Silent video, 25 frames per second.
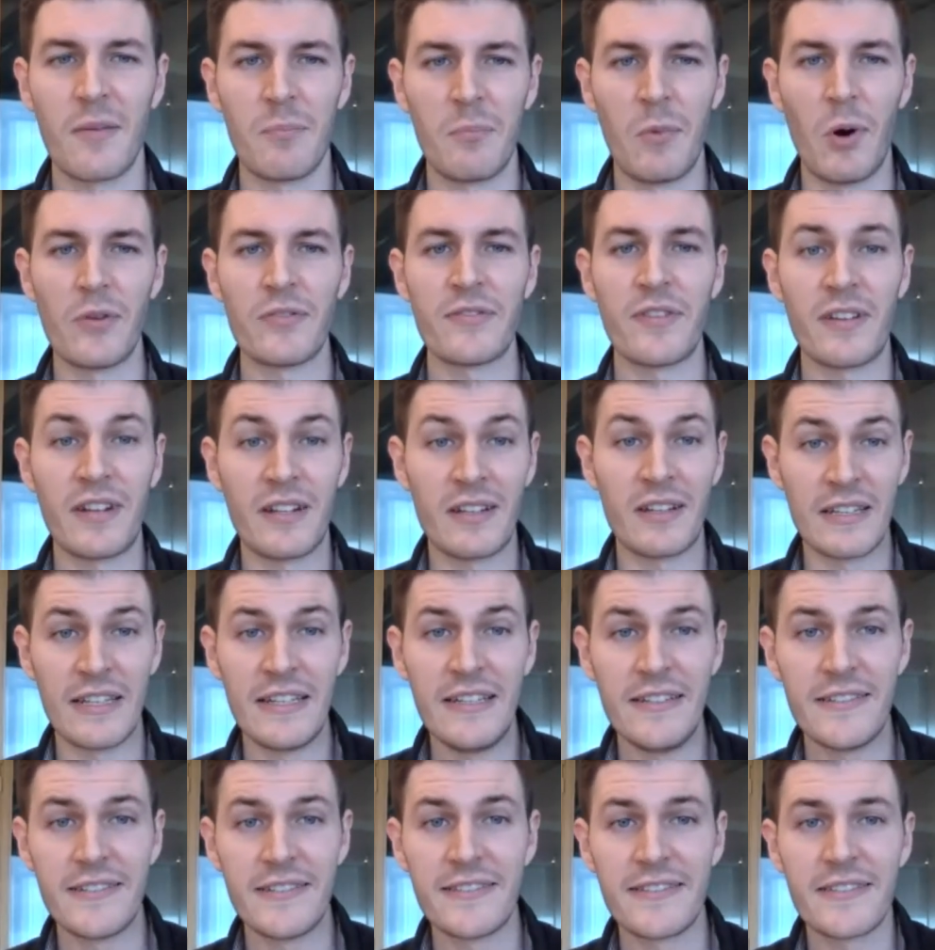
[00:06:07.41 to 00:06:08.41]
most on
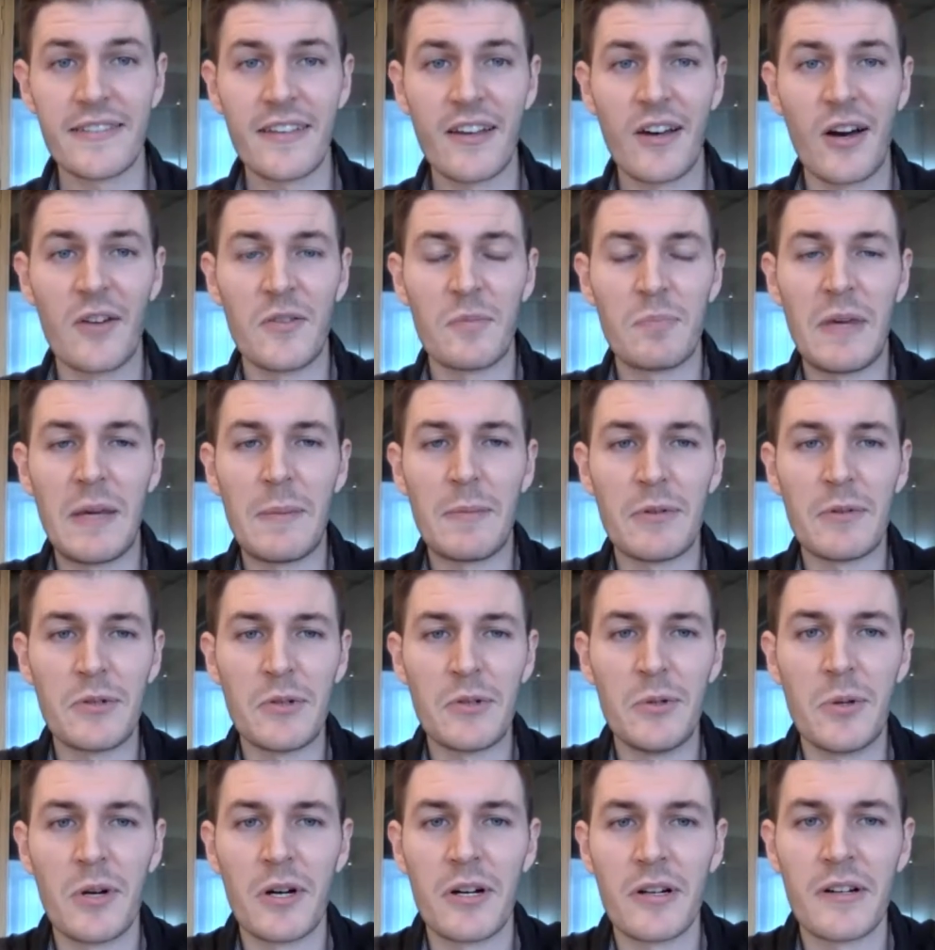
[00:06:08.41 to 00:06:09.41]
elites, on people
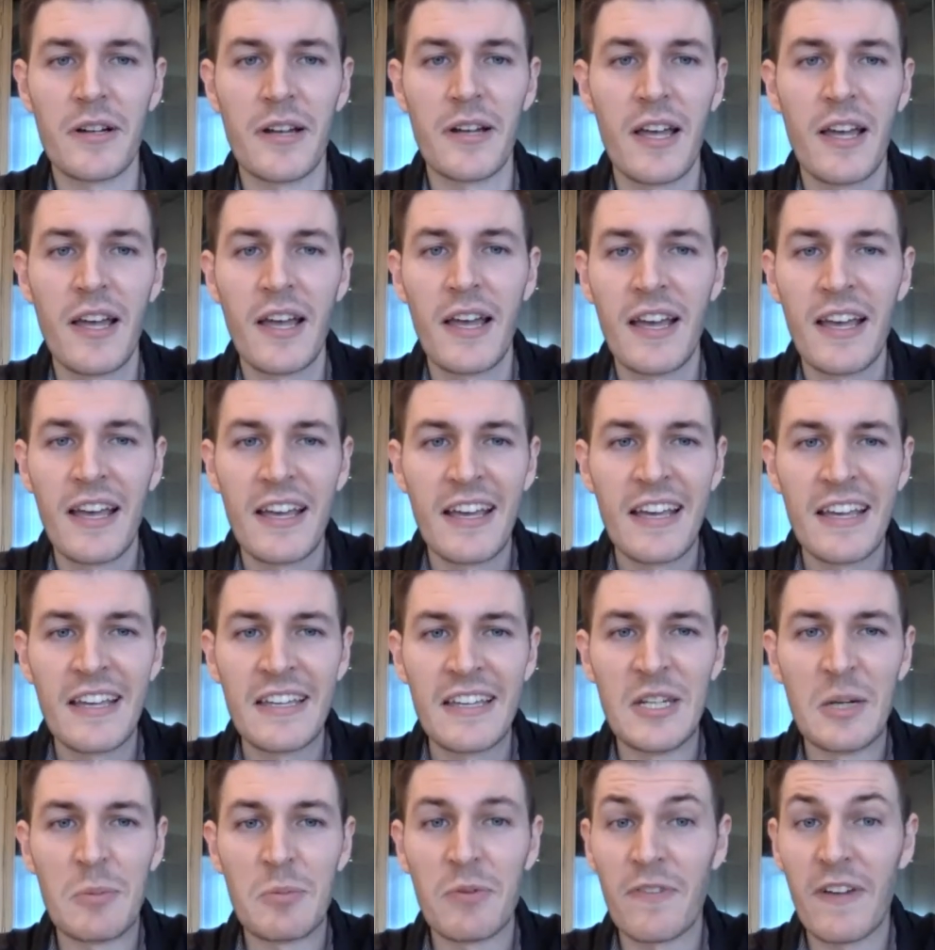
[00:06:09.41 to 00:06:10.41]
who are,
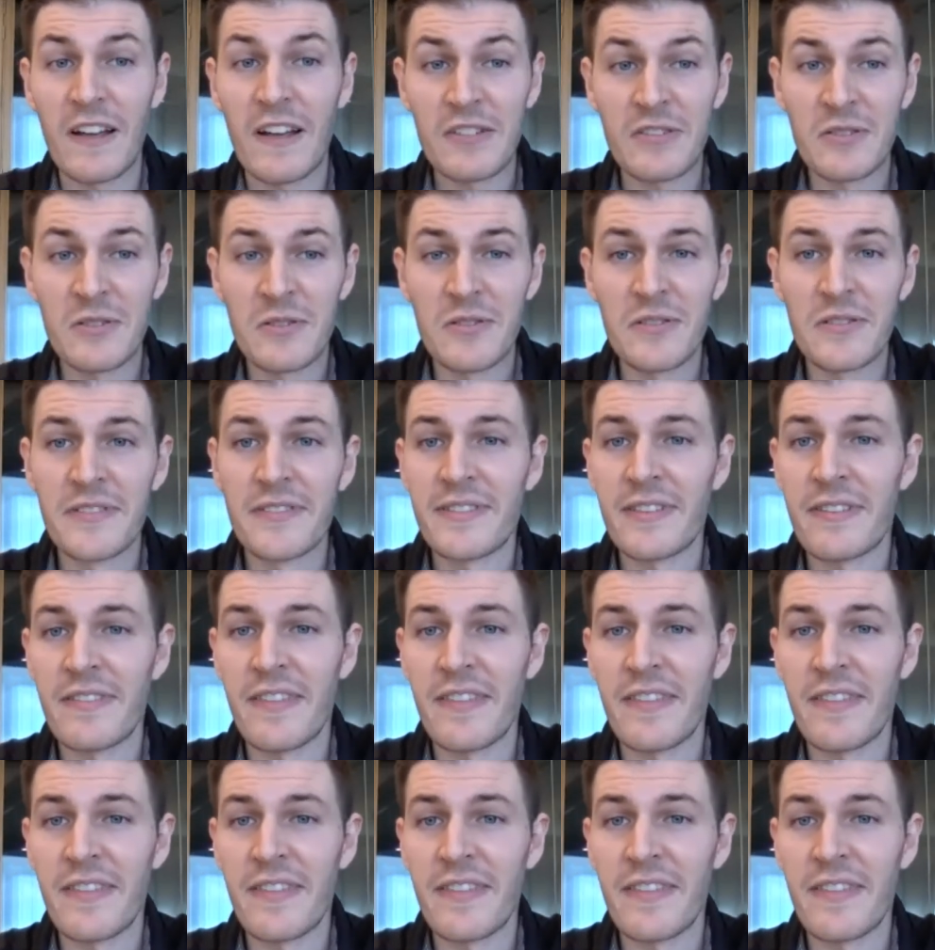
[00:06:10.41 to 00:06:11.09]
professionals.